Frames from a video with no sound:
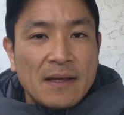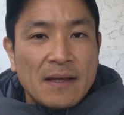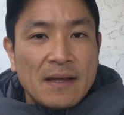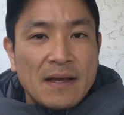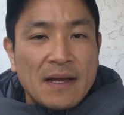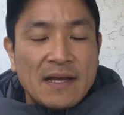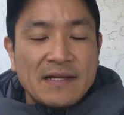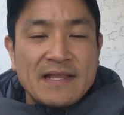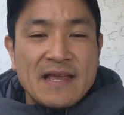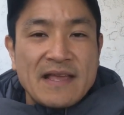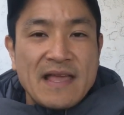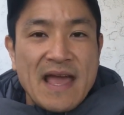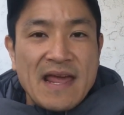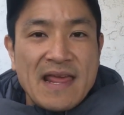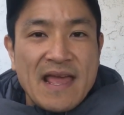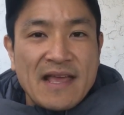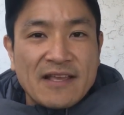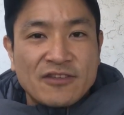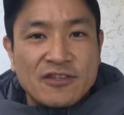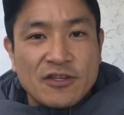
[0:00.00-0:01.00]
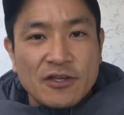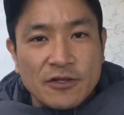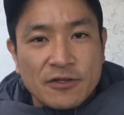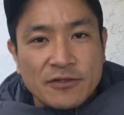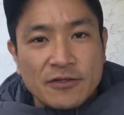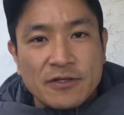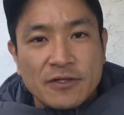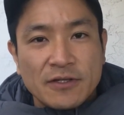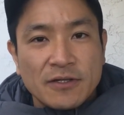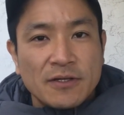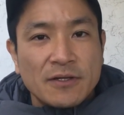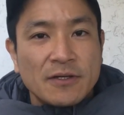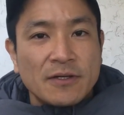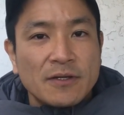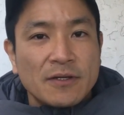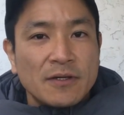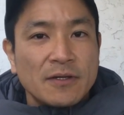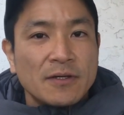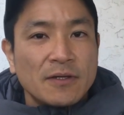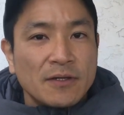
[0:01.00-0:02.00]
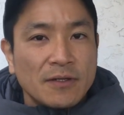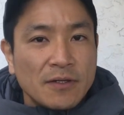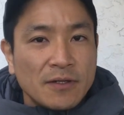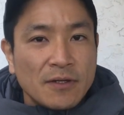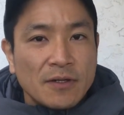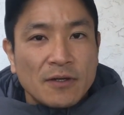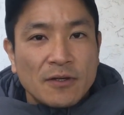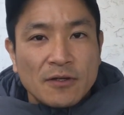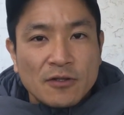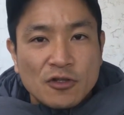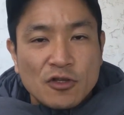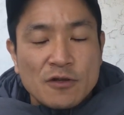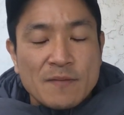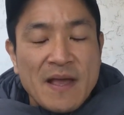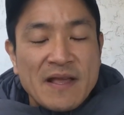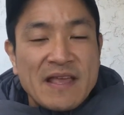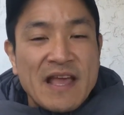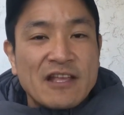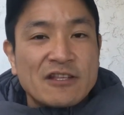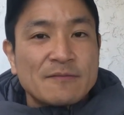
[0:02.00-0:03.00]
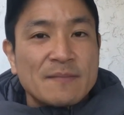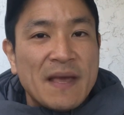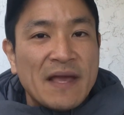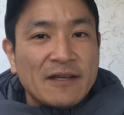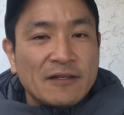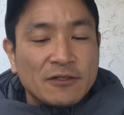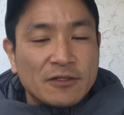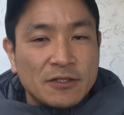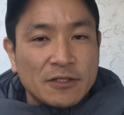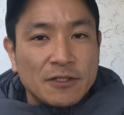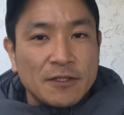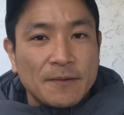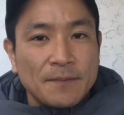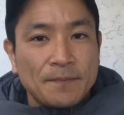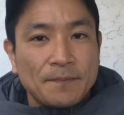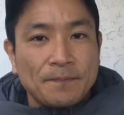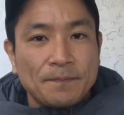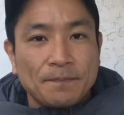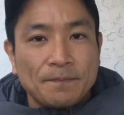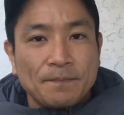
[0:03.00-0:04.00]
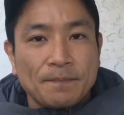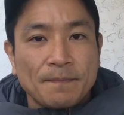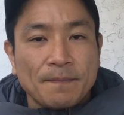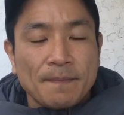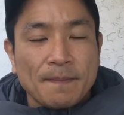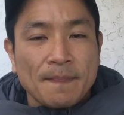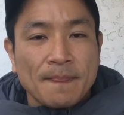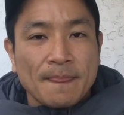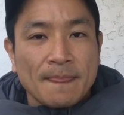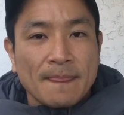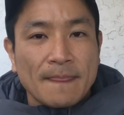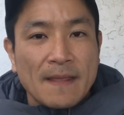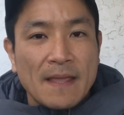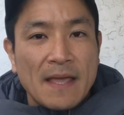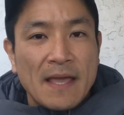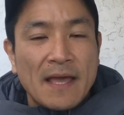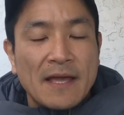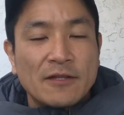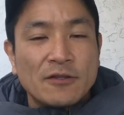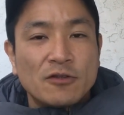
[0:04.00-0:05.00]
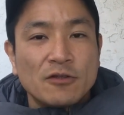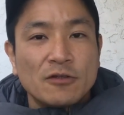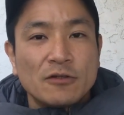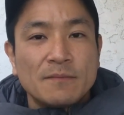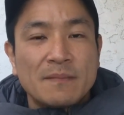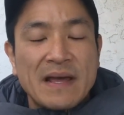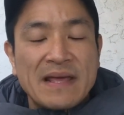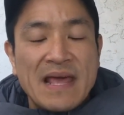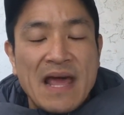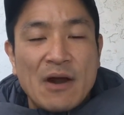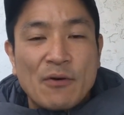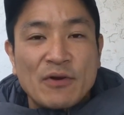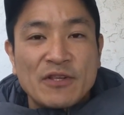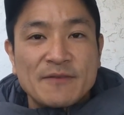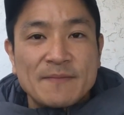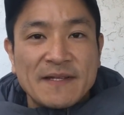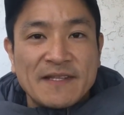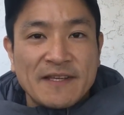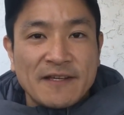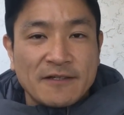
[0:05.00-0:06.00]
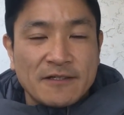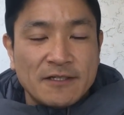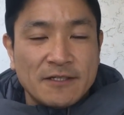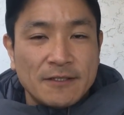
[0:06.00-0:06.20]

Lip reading: I take any excuse to make estimate and do minor arithmetic.